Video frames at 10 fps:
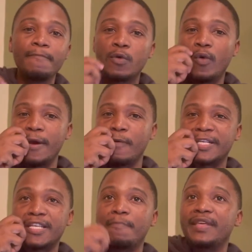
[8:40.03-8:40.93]
where, where
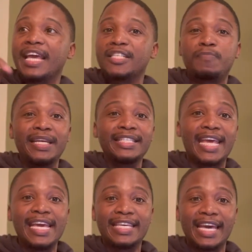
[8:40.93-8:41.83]
something has been
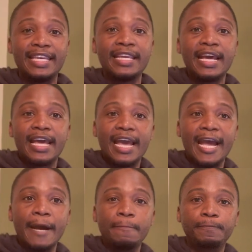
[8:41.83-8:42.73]
taken
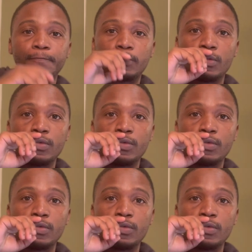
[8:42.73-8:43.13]
um,